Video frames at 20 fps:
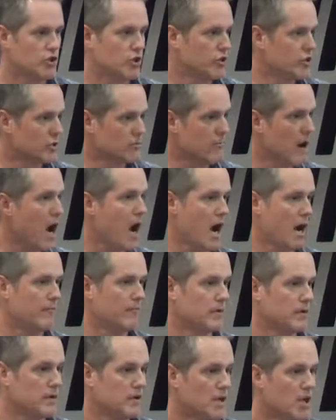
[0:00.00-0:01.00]
to your
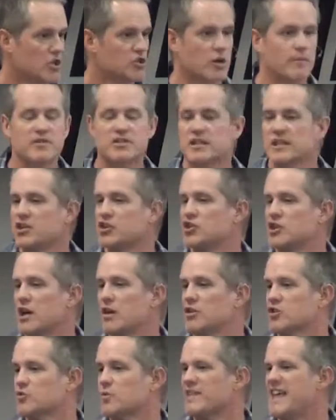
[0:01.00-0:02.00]
mom. So I'm just going to
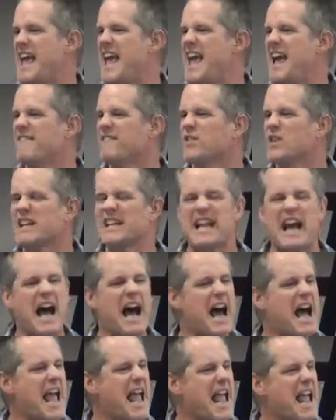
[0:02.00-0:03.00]
share this with every
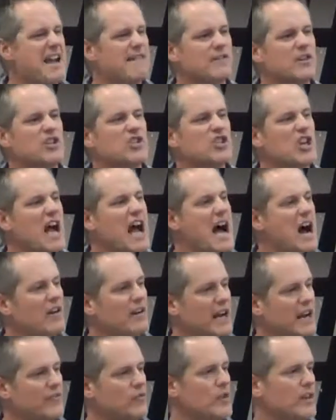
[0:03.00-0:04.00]
guy, every
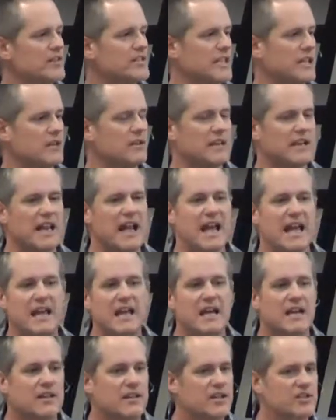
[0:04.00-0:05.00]
child, everyone that's here
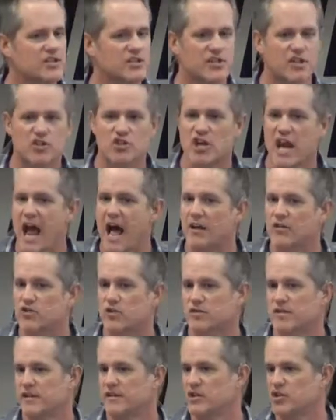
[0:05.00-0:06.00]
today. This is the
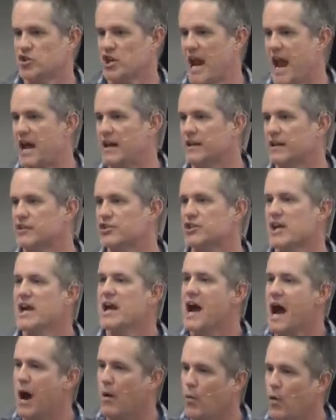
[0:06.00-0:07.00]
challenge within the challenge.
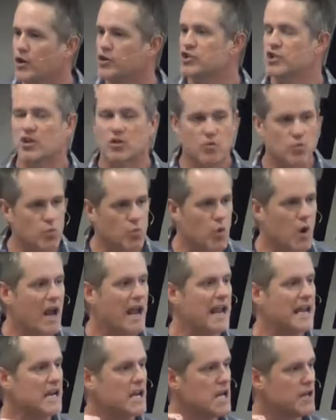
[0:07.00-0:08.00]
I want you to
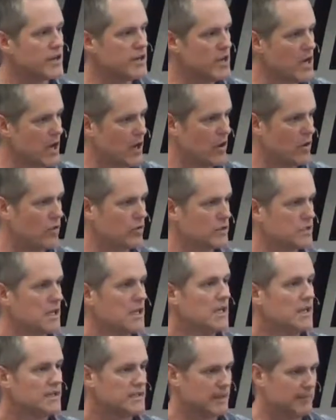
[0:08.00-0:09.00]
write a note
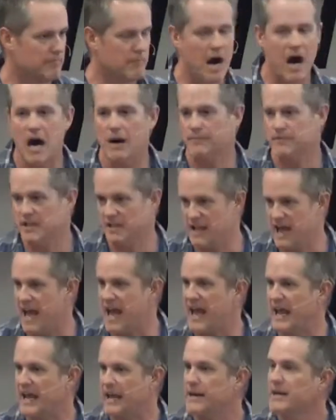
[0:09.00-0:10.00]
to mom
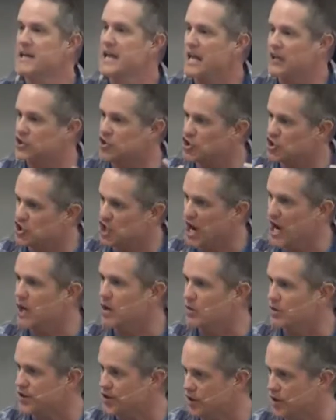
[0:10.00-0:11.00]
today and
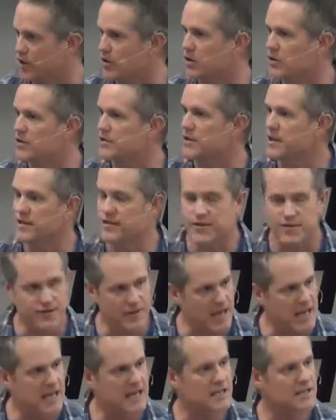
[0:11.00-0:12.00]
share with her the
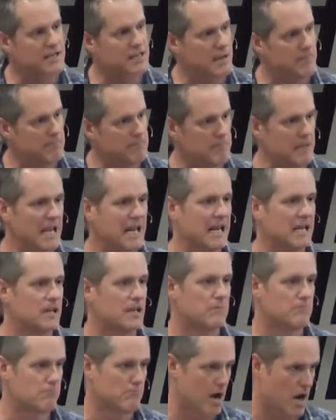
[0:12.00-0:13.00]
things that
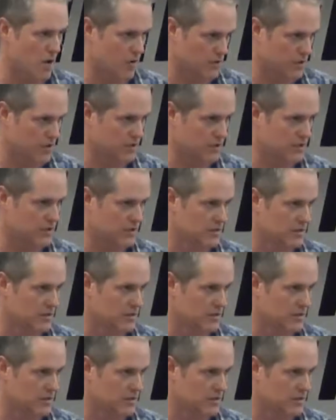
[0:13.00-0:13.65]
mean the most